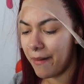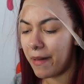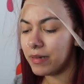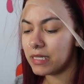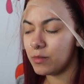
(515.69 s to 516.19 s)
And
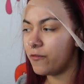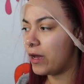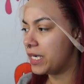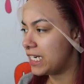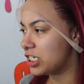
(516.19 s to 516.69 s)
maybe some
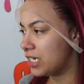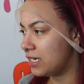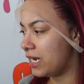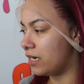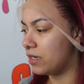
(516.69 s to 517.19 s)

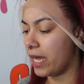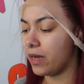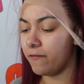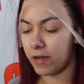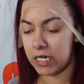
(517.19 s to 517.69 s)
foundation and a,
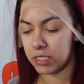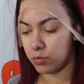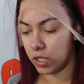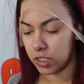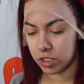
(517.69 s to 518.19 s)
like a foundation
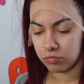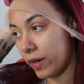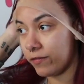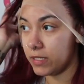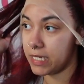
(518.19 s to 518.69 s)
brush. We're
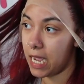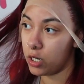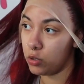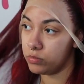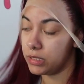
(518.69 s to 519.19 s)
waiting for this hot
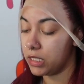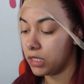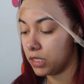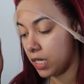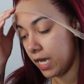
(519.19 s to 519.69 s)
comb
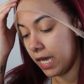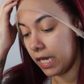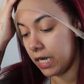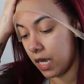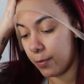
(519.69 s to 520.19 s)
to
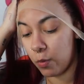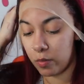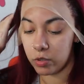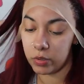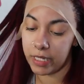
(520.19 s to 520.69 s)
heat up. And while
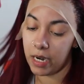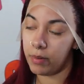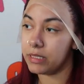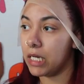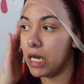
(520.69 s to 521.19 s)
we're doing that, I'm
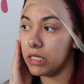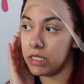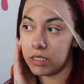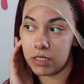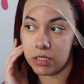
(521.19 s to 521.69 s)
about to cut
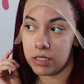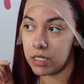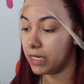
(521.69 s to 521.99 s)
this